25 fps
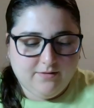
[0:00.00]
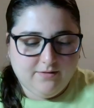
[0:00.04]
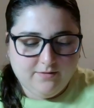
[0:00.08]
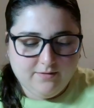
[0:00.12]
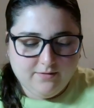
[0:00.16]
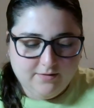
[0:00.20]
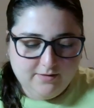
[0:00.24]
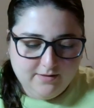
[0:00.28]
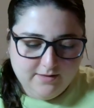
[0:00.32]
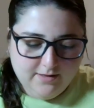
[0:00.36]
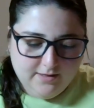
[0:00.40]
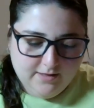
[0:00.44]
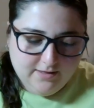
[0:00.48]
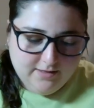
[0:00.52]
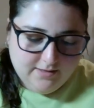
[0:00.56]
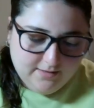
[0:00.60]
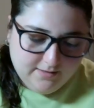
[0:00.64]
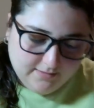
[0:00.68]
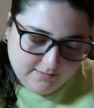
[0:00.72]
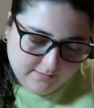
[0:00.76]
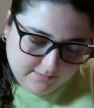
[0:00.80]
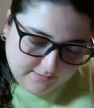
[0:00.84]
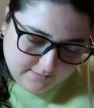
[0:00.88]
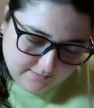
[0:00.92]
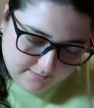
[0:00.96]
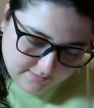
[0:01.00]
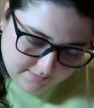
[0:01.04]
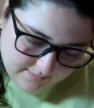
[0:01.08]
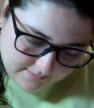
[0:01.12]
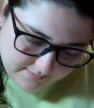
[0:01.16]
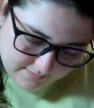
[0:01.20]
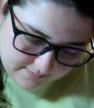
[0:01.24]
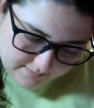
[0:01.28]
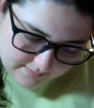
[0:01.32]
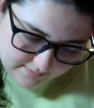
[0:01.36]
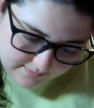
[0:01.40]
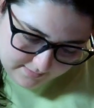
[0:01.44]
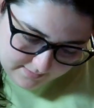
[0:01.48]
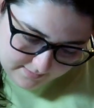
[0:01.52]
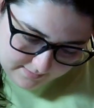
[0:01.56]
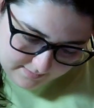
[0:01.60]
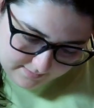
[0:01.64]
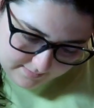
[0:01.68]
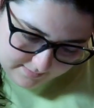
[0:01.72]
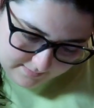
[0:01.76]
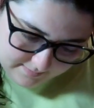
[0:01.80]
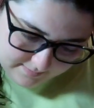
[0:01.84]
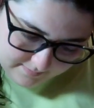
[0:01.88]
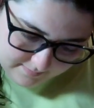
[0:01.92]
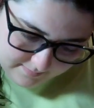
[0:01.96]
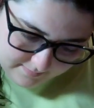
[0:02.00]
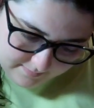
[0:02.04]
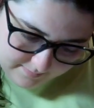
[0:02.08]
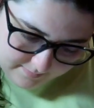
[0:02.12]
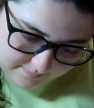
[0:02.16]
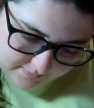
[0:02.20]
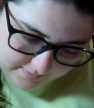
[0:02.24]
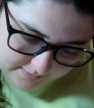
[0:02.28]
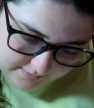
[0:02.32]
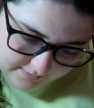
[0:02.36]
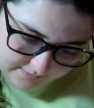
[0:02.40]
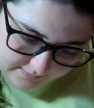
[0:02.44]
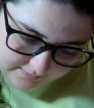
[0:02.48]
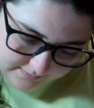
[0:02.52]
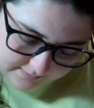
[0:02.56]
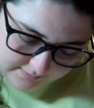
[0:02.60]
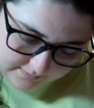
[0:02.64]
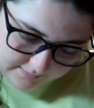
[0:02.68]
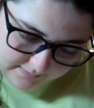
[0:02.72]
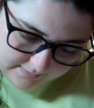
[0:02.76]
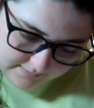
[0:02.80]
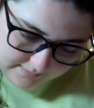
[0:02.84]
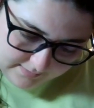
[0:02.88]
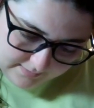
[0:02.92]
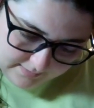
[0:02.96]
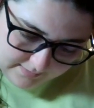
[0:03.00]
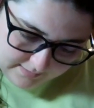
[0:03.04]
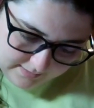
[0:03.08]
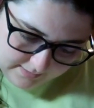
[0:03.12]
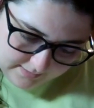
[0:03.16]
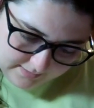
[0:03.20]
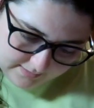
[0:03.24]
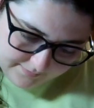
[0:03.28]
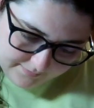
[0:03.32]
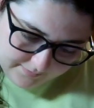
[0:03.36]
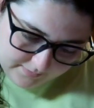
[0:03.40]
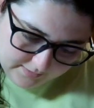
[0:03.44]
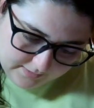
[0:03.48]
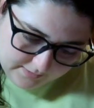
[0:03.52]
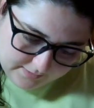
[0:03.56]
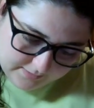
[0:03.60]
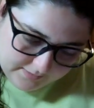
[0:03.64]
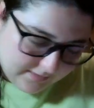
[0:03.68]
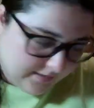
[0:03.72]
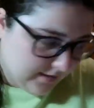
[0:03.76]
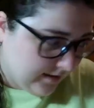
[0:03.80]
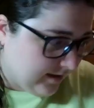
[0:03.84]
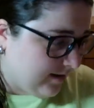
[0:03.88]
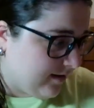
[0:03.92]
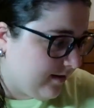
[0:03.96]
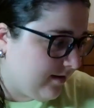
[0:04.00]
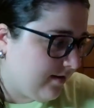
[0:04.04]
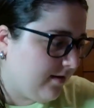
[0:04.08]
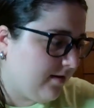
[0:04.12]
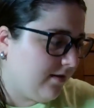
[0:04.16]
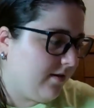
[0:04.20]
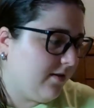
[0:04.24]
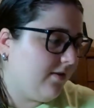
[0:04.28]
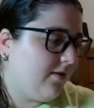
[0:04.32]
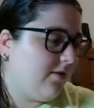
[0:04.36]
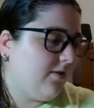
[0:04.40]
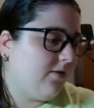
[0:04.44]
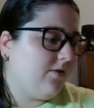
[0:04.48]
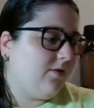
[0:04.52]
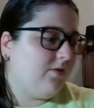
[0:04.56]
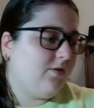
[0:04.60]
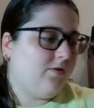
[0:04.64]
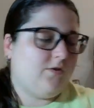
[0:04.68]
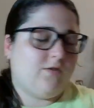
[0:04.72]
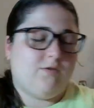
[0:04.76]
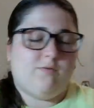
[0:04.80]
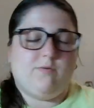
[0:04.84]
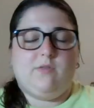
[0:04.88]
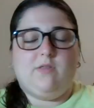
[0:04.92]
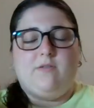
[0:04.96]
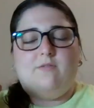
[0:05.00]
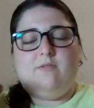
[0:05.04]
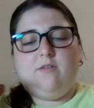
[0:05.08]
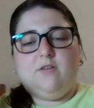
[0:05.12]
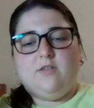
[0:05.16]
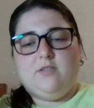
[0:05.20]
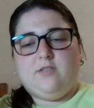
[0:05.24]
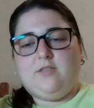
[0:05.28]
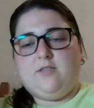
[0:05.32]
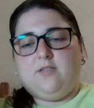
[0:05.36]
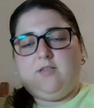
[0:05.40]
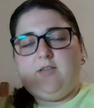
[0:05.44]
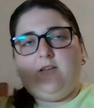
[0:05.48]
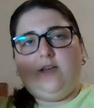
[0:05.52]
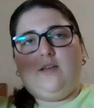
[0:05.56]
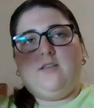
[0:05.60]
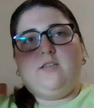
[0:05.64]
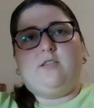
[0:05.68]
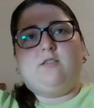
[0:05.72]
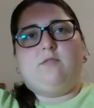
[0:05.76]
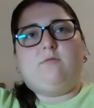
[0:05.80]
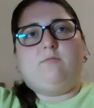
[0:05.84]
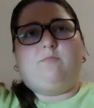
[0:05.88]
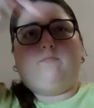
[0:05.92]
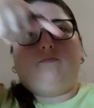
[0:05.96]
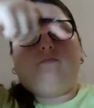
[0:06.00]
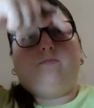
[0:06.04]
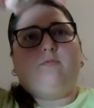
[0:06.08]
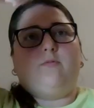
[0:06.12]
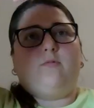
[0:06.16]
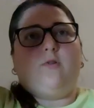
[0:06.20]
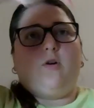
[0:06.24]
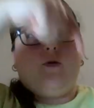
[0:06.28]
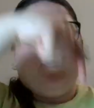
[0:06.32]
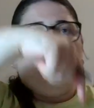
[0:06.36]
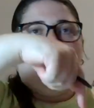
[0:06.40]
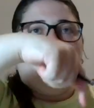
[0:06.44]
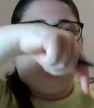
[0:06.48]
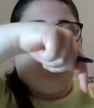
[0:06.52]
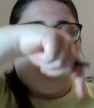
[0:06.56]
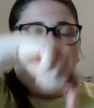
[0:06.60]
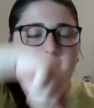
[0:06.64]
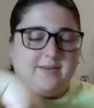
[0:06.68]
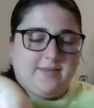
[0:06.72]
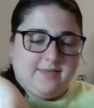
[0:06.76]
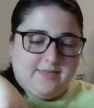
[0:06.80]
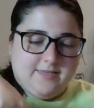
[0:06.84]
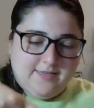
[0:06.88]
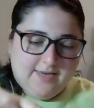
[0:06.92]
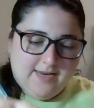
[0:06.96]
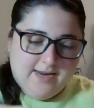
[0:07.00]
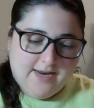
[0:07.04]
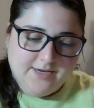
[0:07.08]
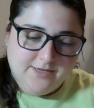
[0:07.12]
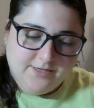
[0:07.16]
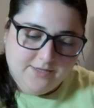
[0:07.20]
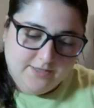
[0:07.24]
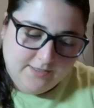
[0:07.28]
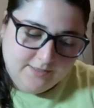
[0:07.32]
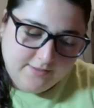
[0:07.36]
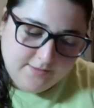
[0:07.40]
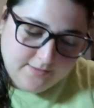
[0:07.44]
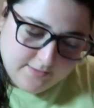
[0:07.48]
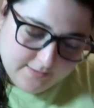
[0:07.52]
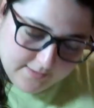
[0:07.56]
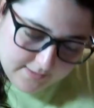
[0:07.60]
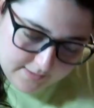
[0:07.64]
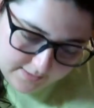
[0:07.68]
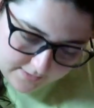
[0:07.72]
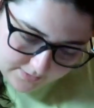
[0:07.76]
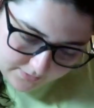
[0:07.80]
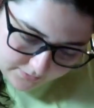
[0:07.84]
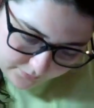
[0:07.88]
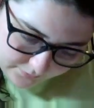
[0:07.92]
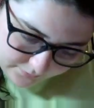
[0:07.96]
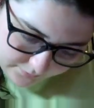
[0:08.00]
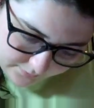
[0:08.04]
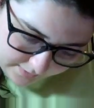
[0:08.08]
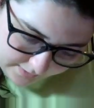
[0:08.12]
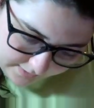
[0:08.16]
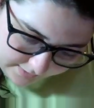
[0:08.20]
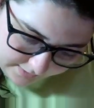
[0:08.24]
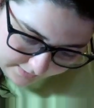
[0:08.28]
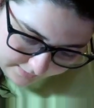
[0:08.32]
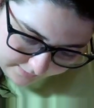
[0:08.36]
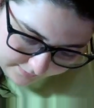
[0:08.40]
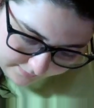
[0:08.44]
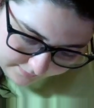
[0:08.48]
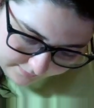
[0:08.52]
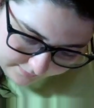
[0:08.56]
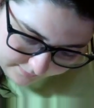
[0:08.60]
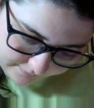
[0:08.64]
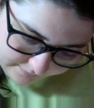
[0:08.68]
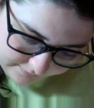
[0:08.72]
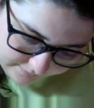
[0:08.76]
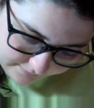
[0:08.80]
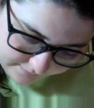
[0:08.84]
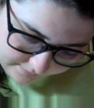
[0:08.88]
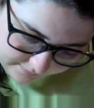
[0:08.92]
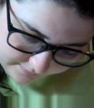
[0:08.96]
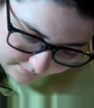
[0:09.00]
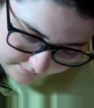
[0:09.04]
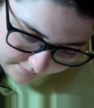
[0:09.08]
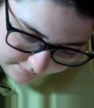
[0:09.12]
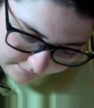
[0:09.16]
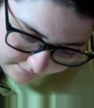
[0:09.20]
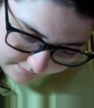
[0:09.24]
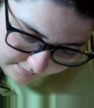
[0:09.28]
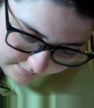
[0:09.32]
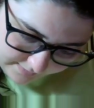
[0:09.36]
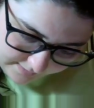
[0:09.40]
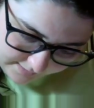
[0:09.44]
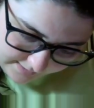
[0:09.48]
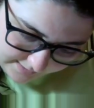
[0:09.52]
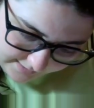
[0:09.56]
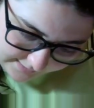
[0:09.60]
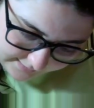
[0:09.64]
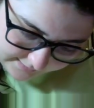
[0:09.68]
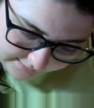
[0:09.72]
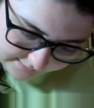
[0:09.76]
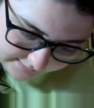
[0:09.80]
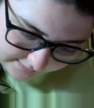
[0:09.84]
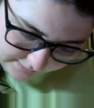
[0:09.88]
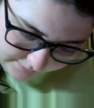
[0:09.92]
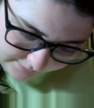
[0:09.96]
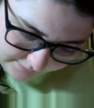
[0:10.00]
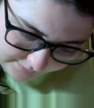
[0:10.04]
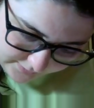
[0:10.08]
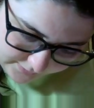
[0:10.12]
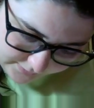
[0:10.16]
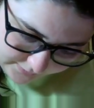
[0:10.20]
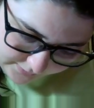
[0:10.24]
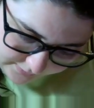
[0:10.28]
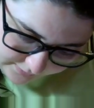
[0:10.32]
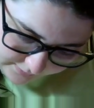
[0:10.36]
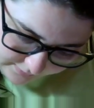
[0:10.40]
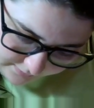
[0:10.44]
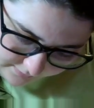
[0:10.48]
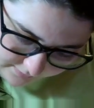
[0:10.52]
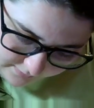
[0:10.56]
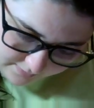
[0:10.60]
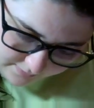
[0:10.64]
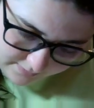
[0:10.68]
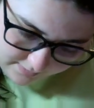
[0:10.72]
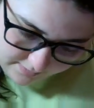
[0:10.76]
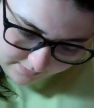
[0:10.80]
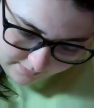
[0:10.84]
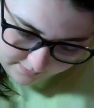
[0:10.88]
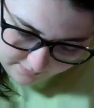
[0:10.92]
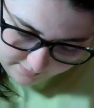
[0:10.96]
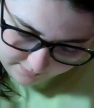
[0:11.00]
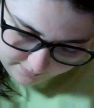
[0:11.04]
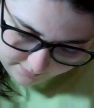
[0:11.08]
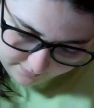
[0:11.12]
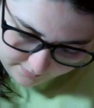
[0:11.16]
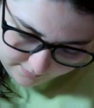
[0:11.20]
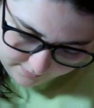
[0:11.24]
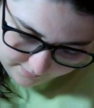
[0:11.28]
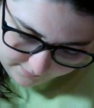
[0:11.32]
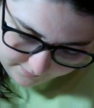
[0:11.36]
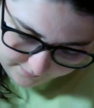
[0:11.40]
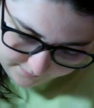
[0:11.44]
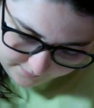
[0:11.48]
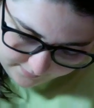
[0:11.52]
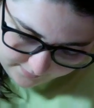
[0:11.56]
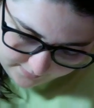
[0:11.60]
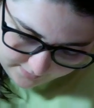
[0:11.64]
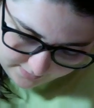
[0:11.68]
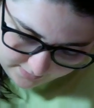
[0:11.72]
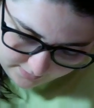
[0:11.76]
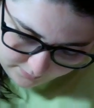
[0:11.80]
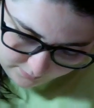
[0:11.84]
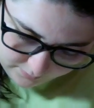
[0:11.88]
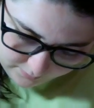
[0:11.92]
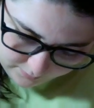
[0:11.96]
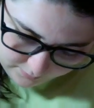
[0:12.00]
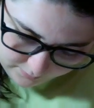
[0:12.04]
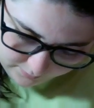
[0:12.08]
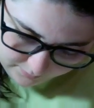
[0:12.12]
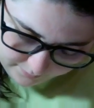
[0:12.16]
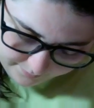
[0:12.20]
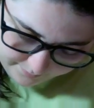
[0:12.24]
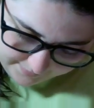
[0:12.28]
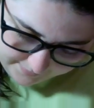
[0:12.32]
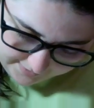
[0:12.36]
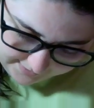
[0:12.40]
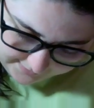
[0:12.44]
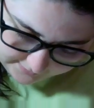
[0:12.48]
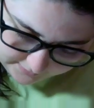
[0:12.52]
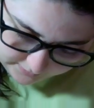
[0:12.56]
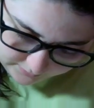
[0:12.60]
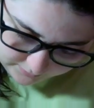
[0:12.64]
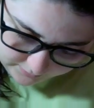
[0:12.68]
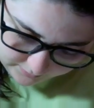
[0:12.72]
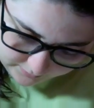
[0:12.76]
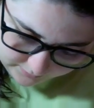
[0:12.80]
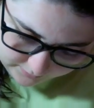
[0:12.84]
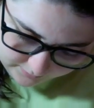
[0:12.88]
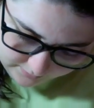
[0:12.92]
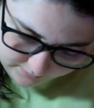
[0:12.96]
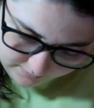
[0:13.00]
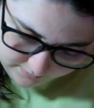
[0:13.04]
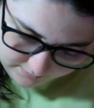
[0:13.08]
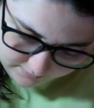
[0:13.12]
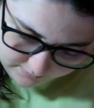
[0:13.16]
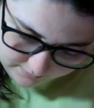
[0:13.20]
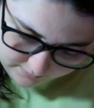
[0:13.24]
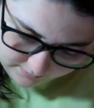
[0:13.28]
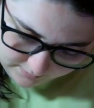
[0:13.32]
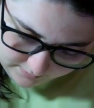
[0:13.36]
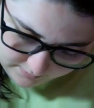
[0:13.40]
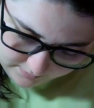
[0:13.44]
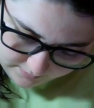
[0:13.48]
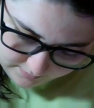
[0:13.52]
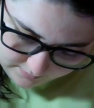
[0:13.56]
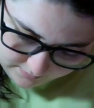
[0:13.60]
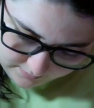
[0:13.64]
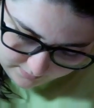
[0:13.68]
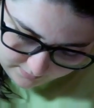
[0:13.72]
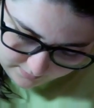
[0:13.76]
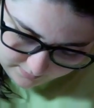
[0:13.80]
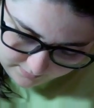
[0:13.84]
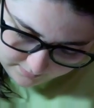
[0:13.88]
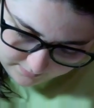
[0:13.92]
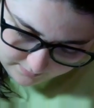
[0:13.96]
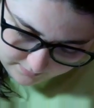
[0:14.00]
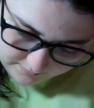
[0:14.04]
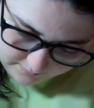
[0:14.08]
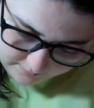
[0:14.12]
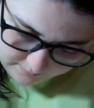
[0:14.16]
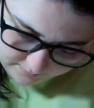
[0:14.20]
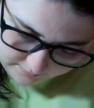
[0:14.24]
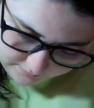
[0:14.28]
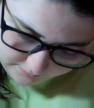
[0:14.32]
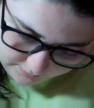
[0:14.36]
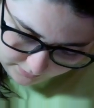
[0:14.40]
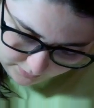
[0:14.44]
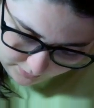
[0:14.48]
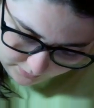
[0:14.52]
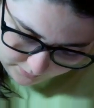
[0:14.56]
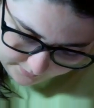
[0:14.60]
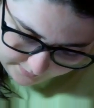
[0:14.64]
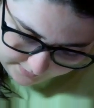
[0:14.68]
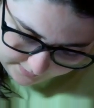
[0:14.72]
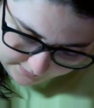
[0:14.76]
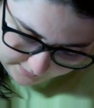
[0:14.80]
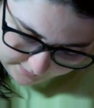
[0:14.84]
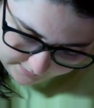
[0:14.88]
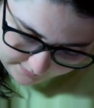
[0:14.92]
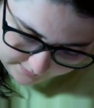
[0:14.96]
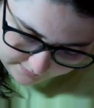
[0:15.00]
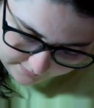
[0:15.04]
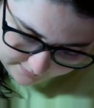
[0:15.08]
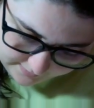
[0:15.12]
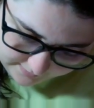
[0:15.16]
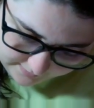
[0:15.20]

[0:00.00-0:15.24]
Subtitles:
And these parts are the velocity. So the velocity is going around in tangents. We have an acceleration of equal magnitude going